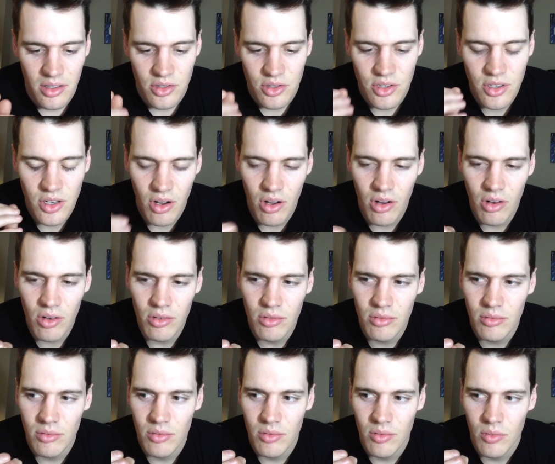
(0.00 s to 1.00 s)
Should
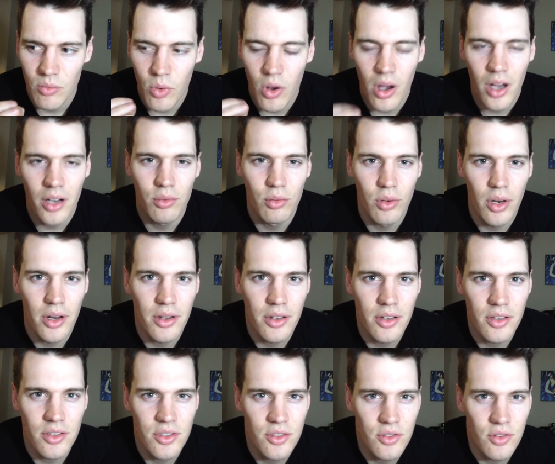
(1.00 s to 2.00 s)
all walk
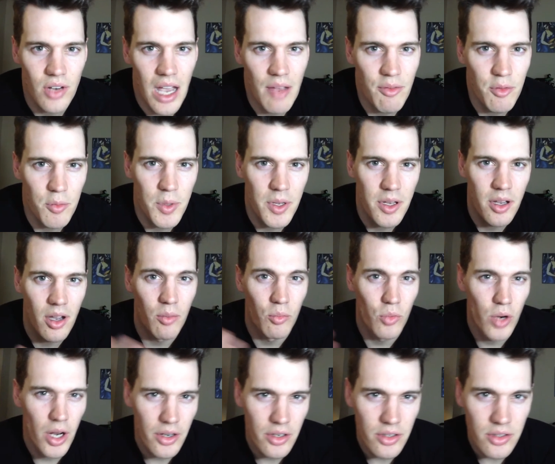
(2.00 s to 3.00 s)
runners strive to
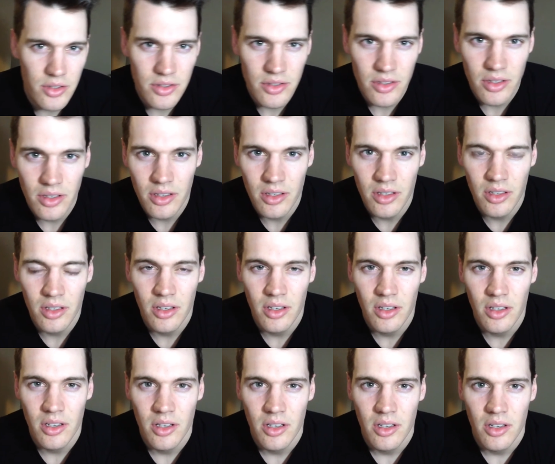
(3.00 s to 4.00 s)
become runners?
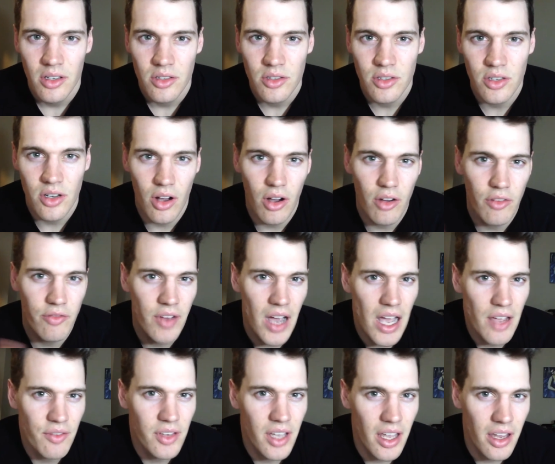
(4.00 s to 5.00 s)
Should all
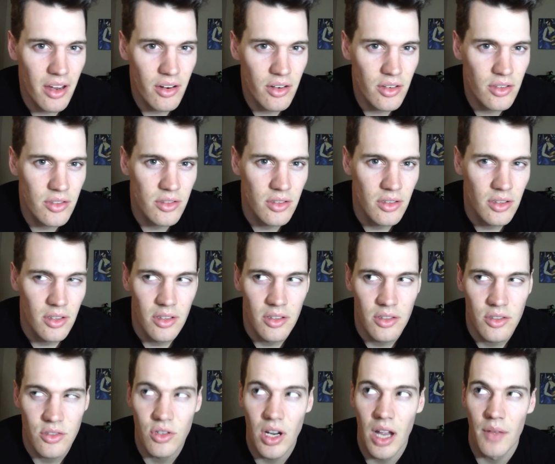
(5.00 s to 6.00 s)
5Kers
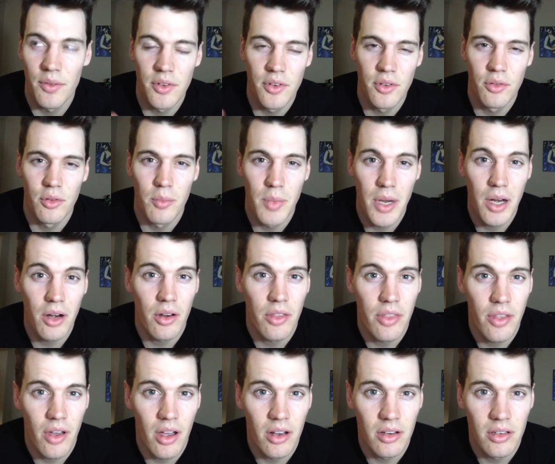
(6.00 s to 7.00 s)
strive to do a
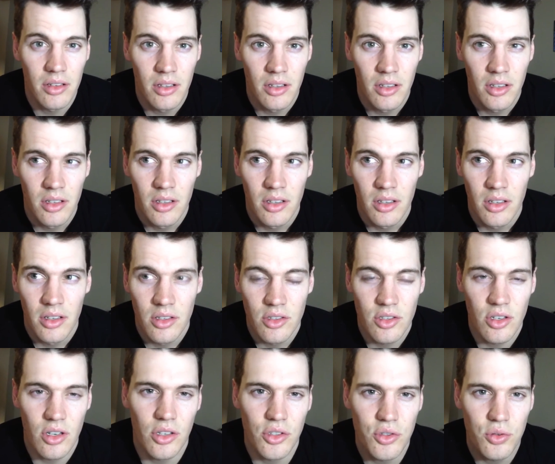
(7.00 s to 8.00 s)
marathon?
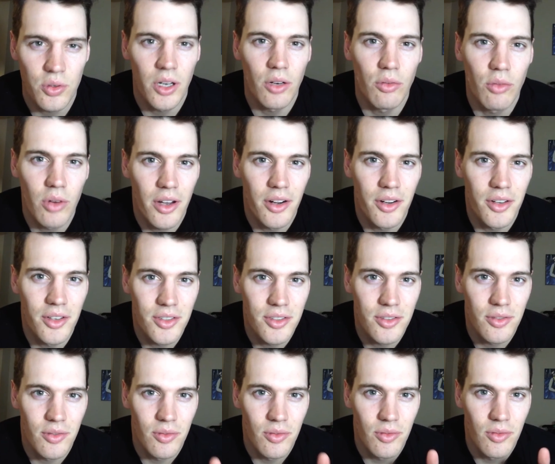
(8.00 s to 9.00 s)
Should all trail
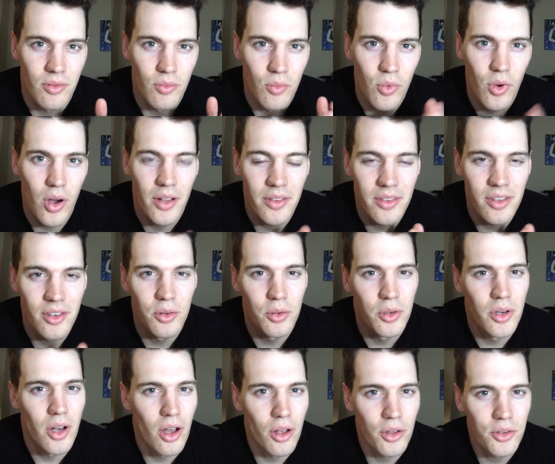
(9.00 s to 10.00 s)
runners want to
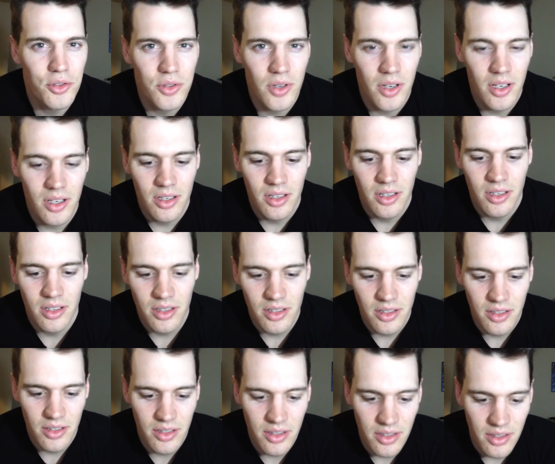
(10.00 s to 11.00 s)
do an ultra?
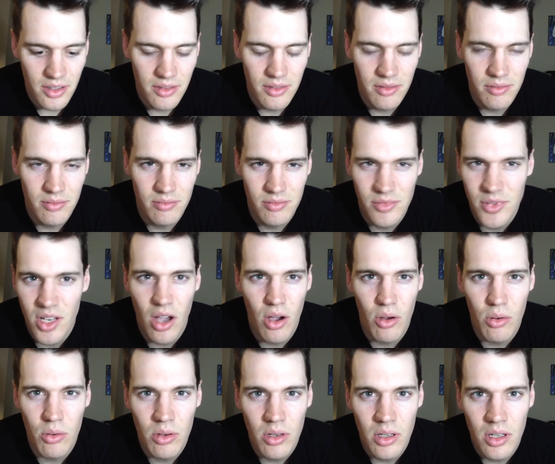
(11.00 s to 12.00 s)

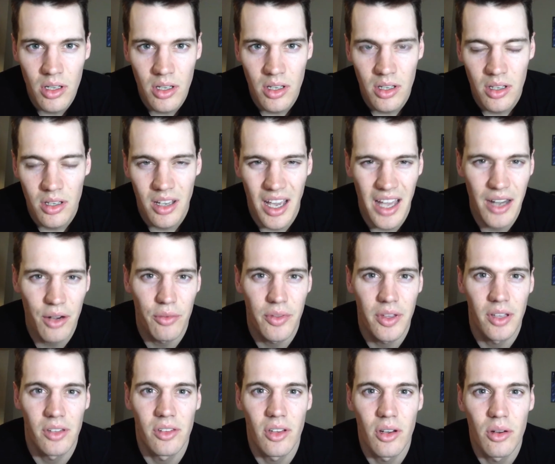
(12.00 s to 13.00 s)
No, I don't
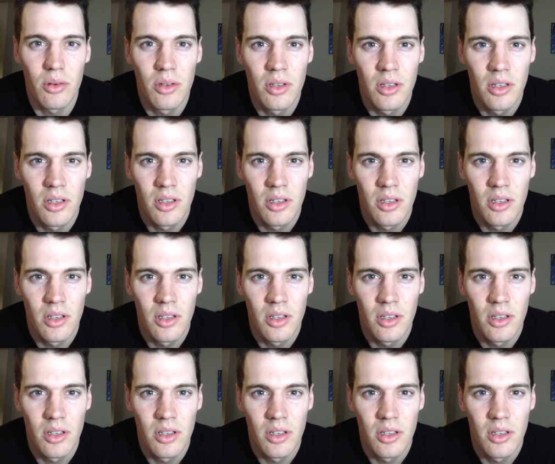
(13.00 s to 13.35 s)
think so.